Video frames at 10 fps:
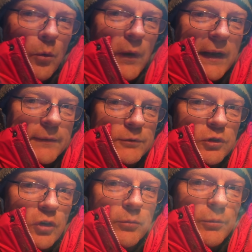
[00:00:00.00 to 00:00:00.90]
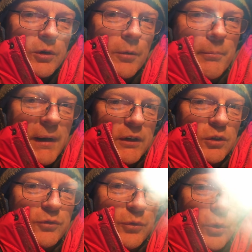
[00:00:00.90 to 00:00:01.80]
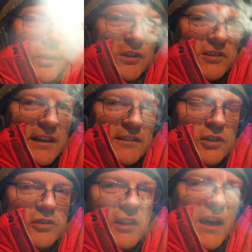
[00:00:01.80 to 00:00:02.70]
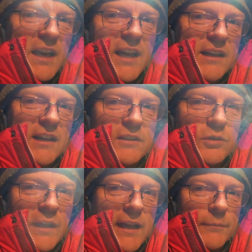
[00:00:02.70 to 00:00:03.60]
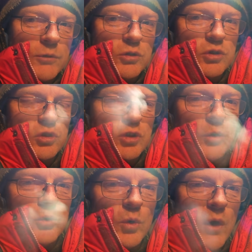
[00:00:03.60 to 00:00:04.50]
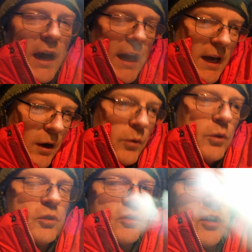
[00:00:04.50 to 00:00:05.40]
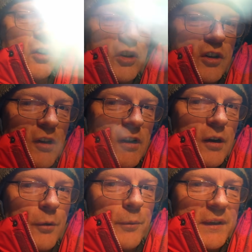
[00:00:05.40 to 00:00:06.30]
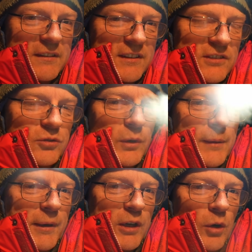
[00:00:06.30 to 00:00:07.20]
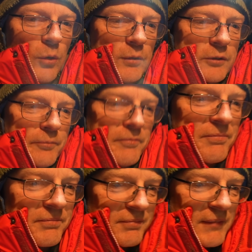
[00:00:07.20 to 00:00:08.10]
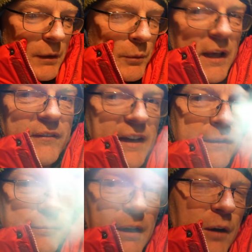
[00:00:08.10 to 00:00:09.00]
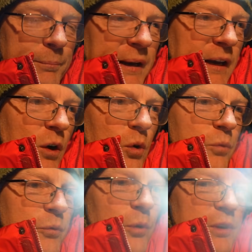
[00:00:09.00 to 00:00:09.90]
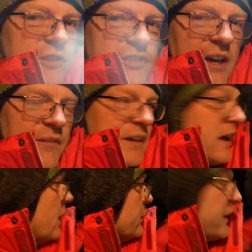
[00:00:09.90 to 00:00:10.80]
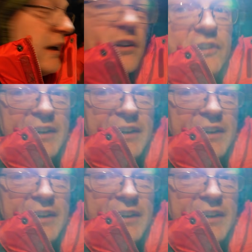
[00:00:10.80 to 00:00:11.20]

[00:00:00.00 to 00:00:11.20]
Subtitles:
Welcome to Jokkmokk, minus 40 Celsius, and today I'm going to show you how you start the car when it's extremely cold. We have had below 47 out here on the